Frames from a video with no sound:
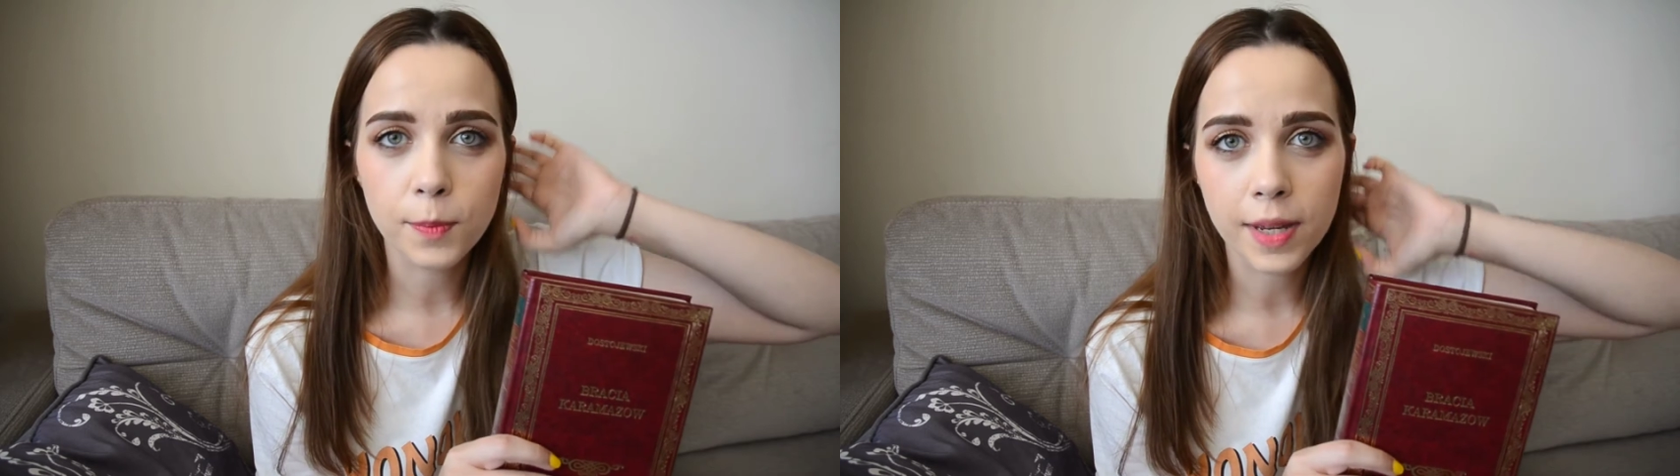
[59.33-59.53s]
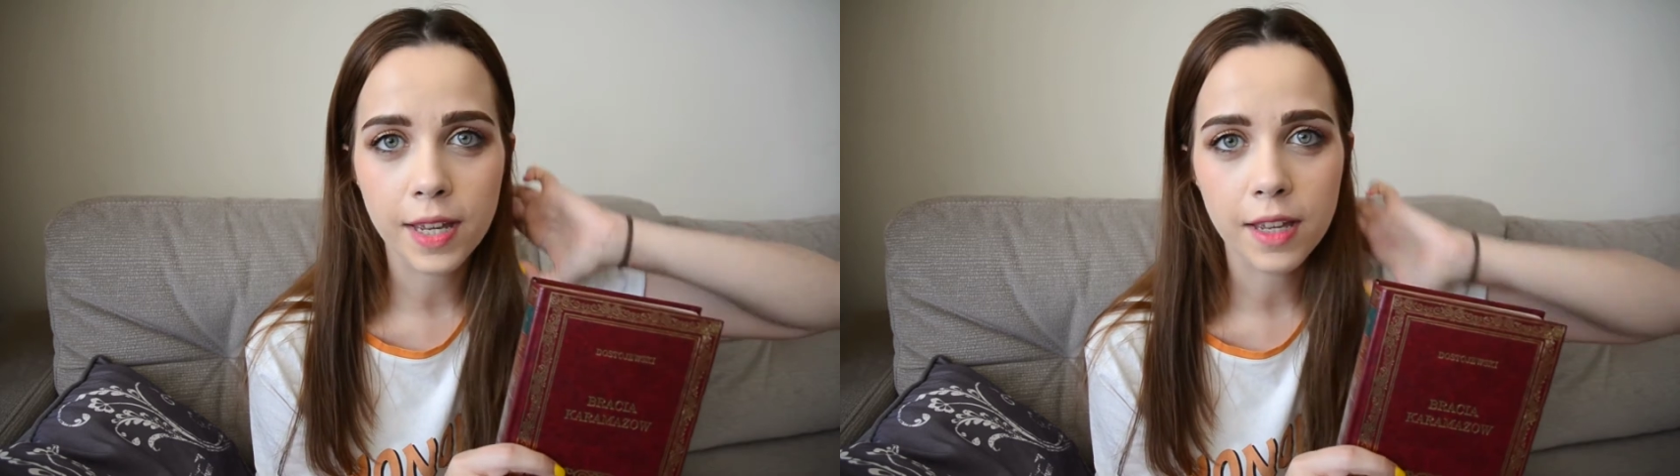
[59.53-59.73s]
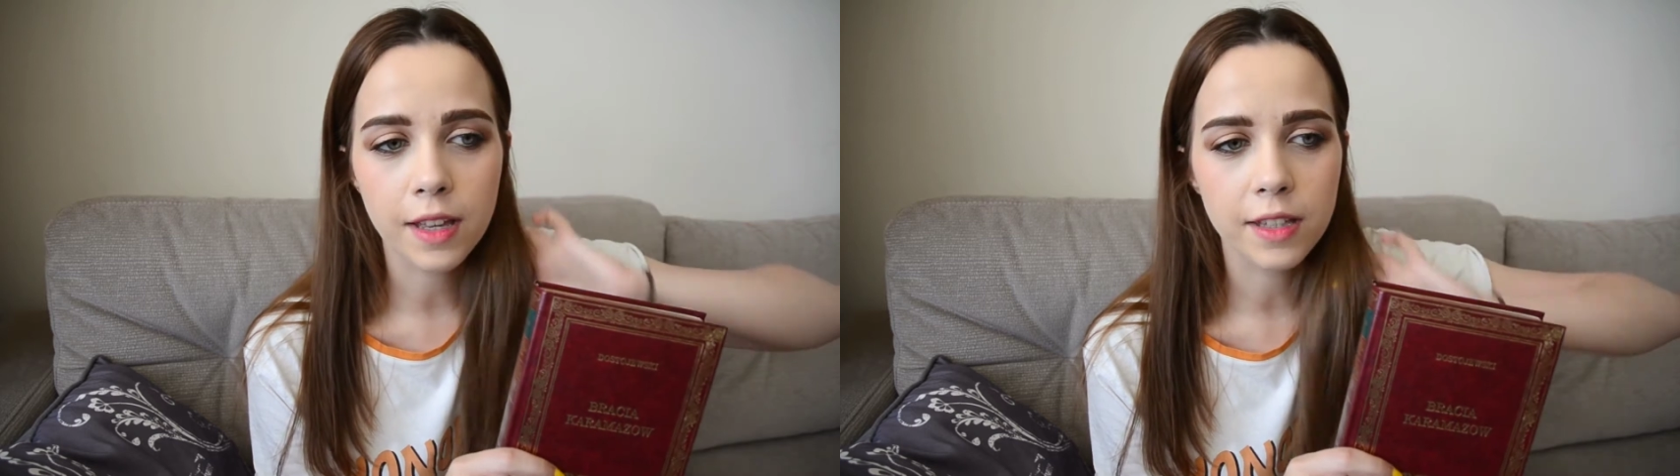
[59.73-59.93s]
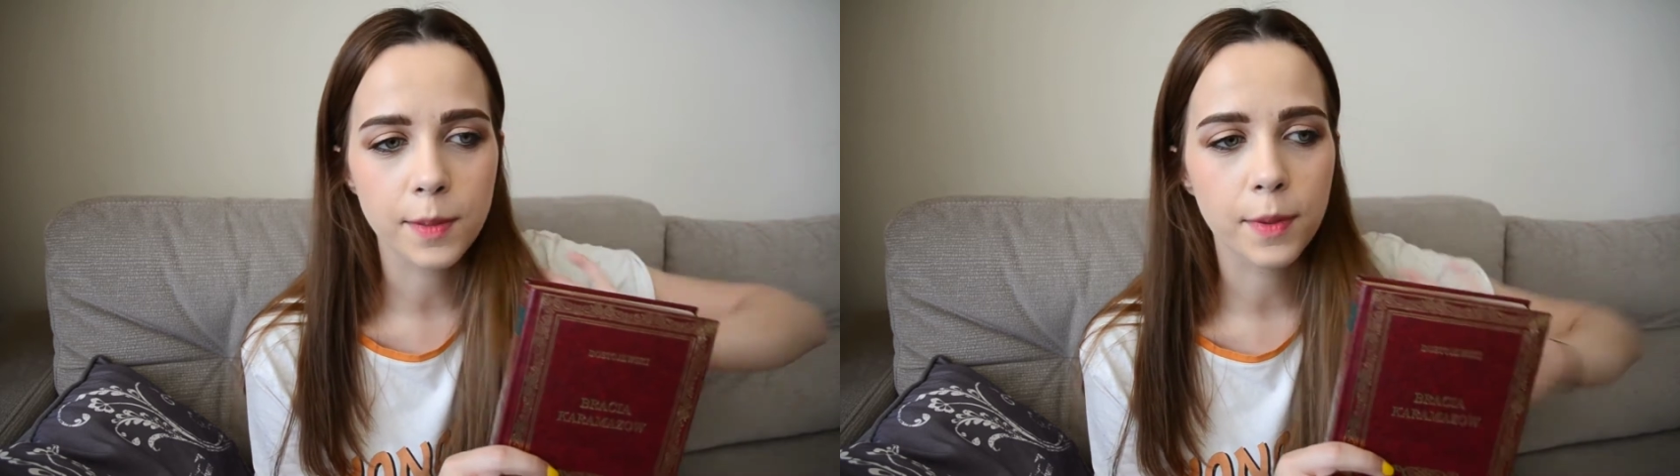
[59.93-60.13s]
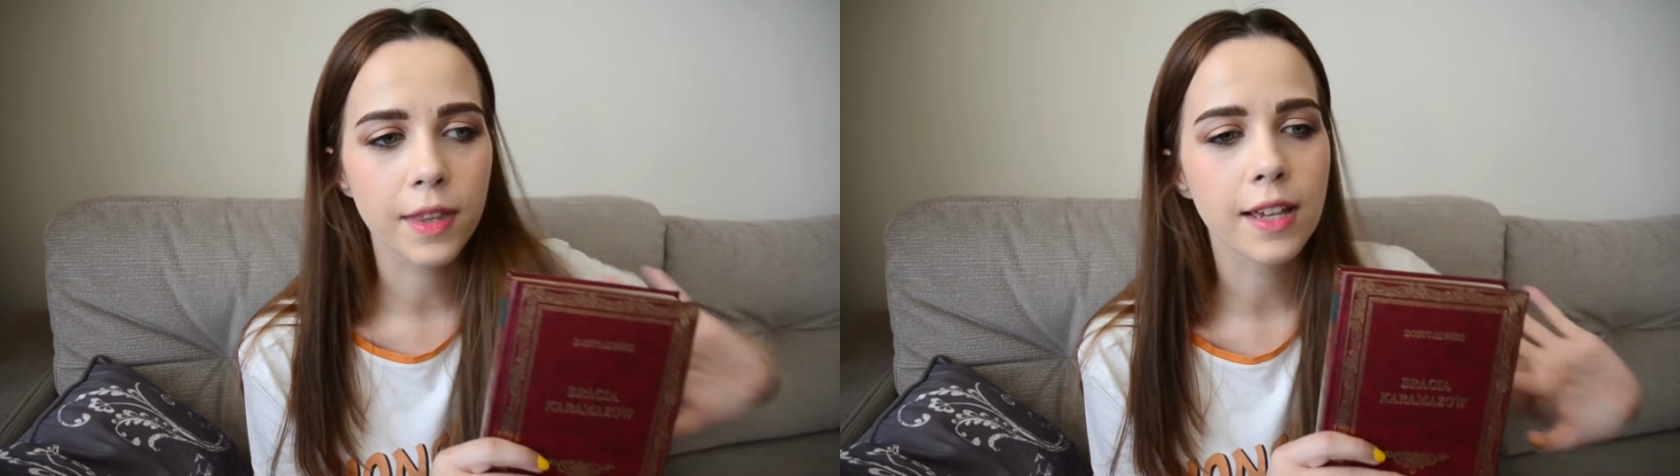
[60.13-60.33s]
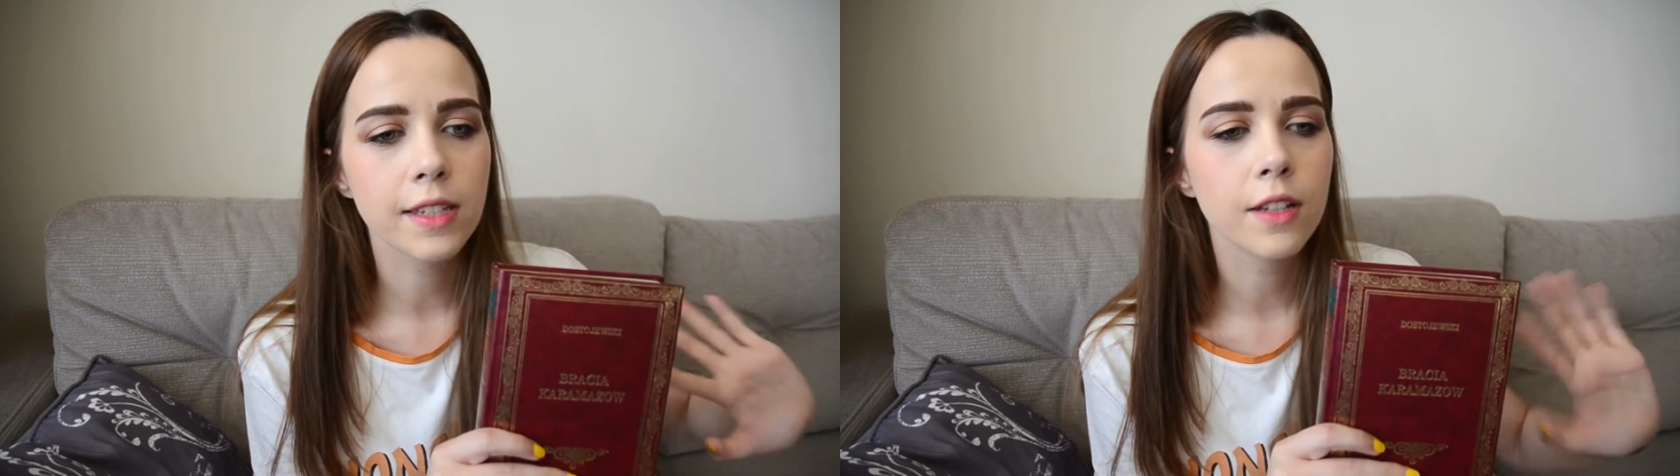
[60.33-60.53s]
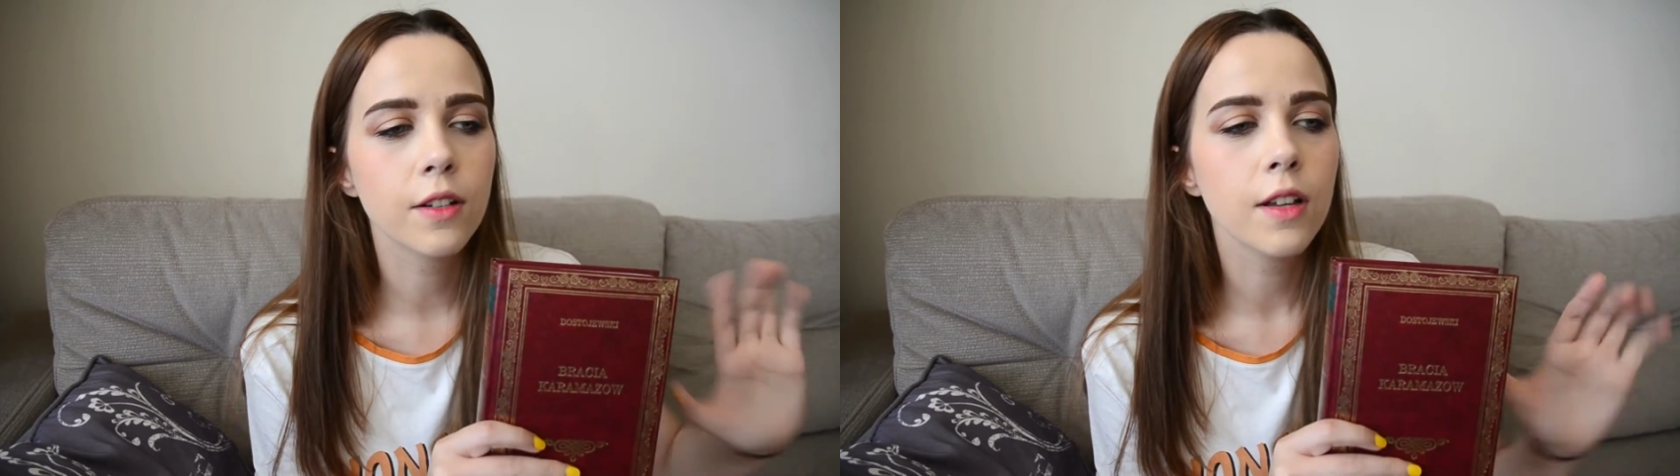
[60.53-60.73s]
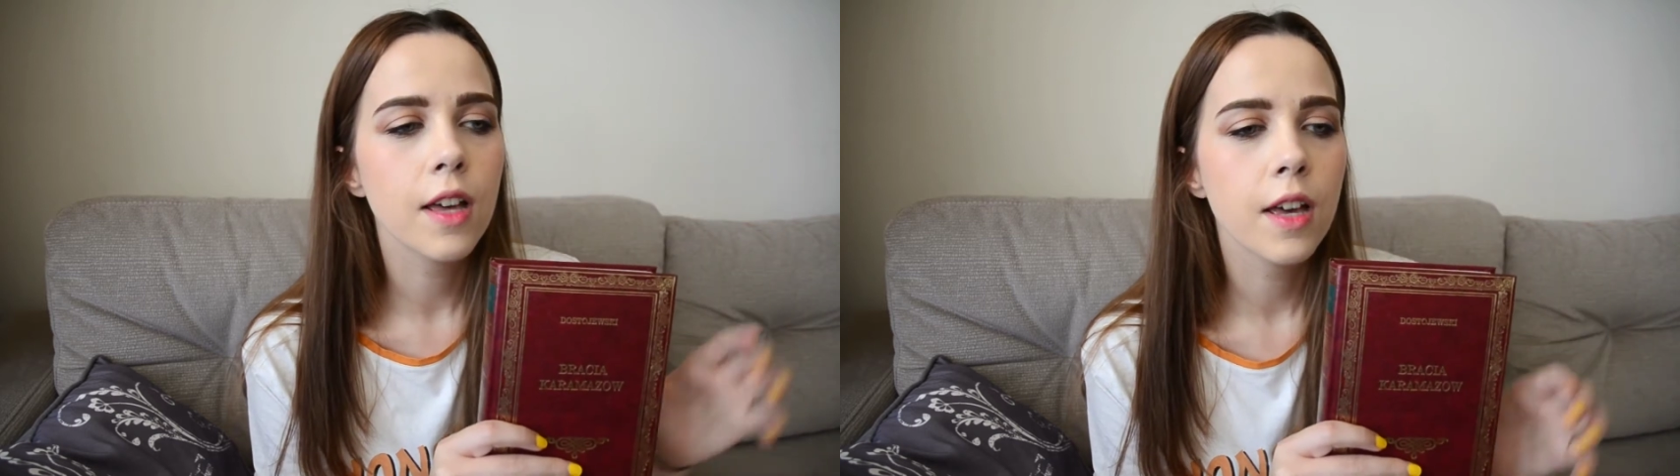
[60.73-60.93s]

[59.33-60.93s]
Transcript: by Elizabeth Gaskell,